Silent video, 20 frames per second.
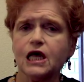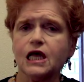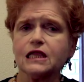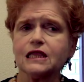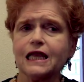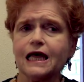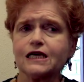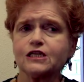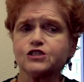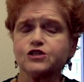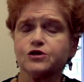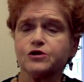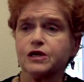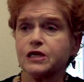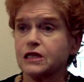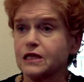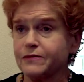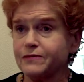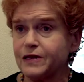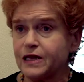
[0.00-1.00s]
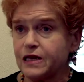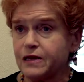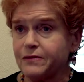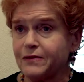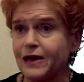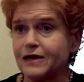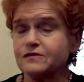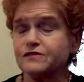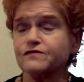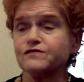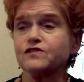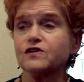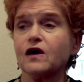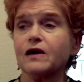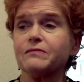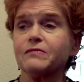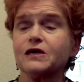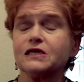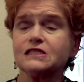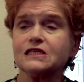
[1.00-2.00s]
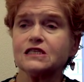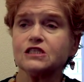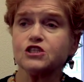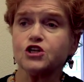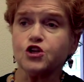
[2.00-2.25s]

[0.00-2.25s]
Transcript: lecture in a limited amount of time because it's a